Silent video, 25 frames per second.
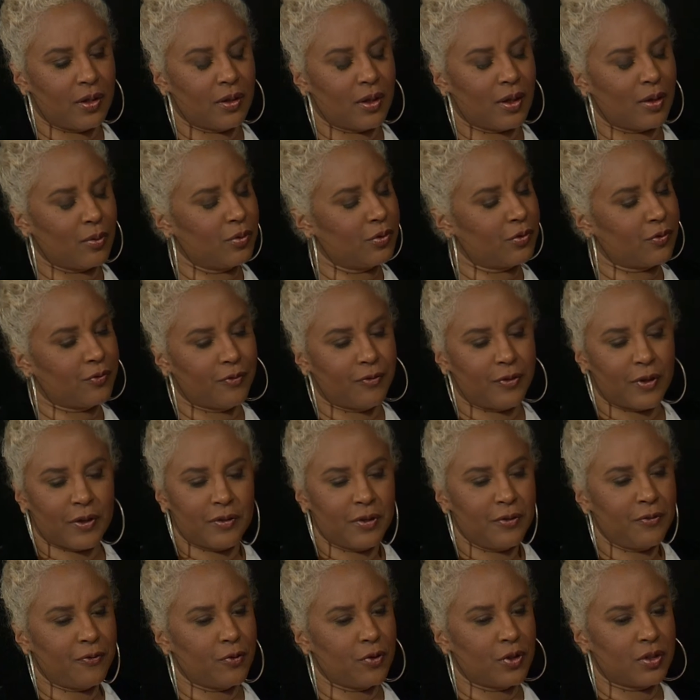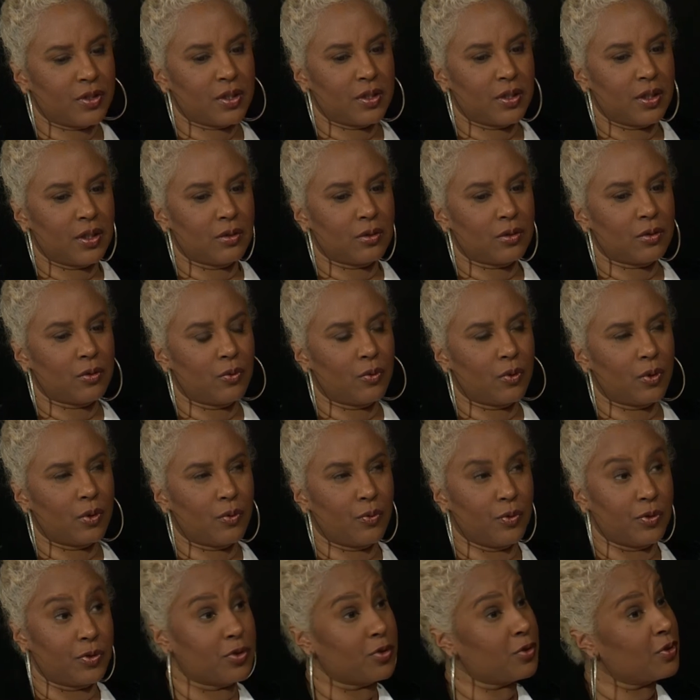I was very fortunate to work
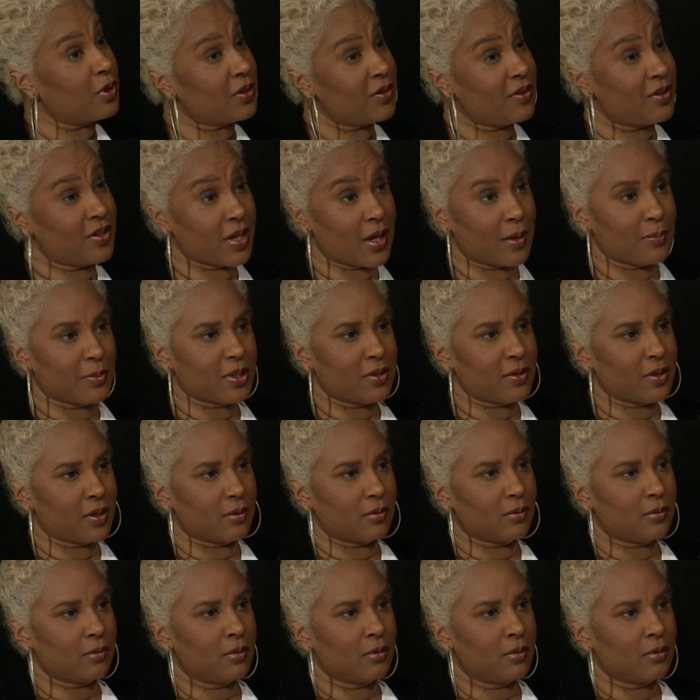with Judith Jamison,